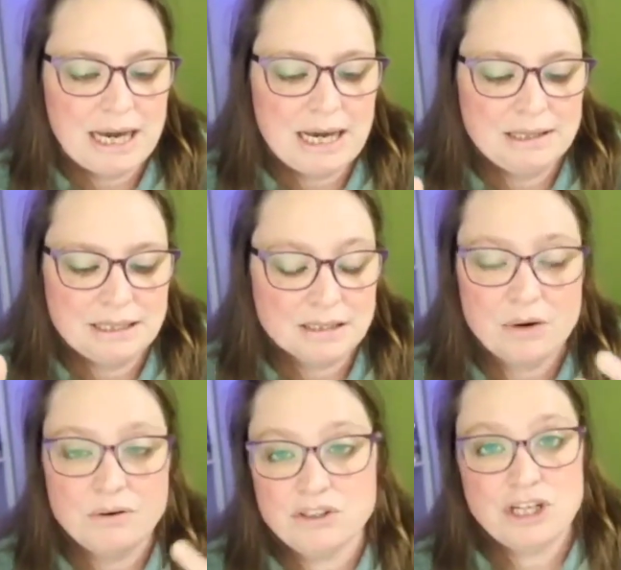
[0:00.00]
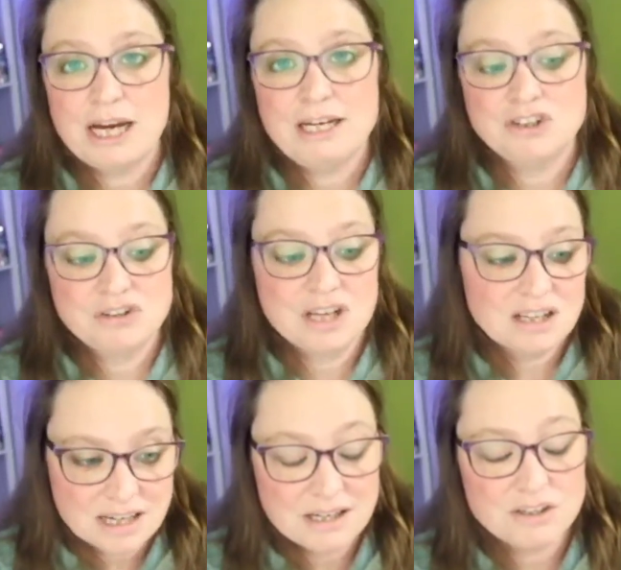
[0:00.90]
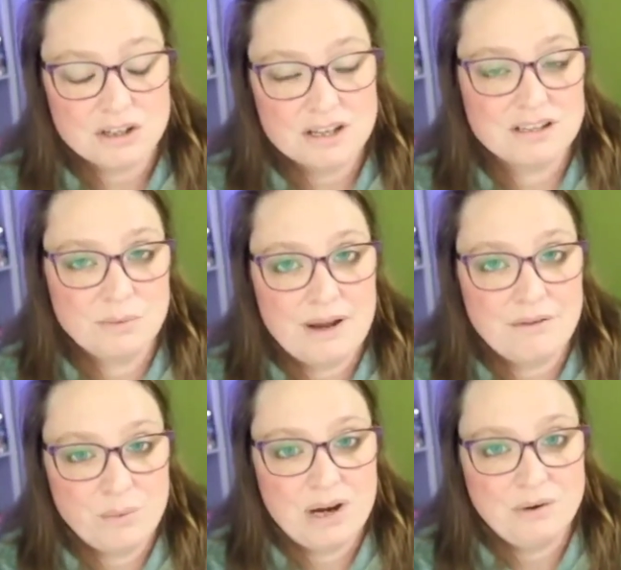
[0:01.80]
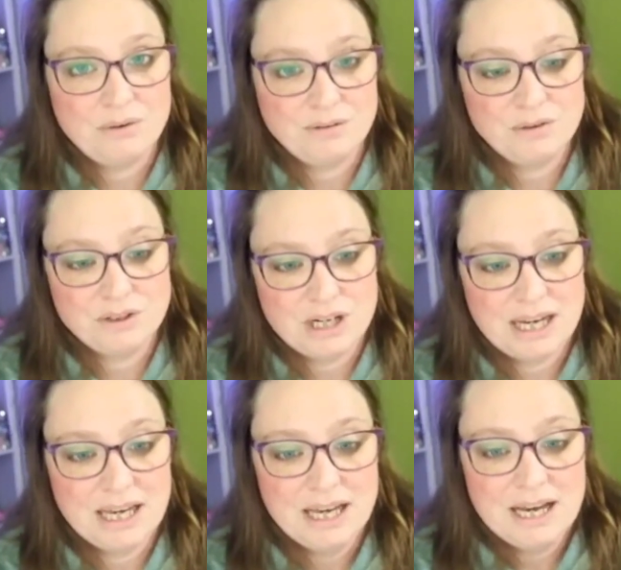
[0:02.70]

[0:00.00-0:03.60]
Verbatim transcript: and it's going to change because that's nature. That's the way of the world, unfortunately.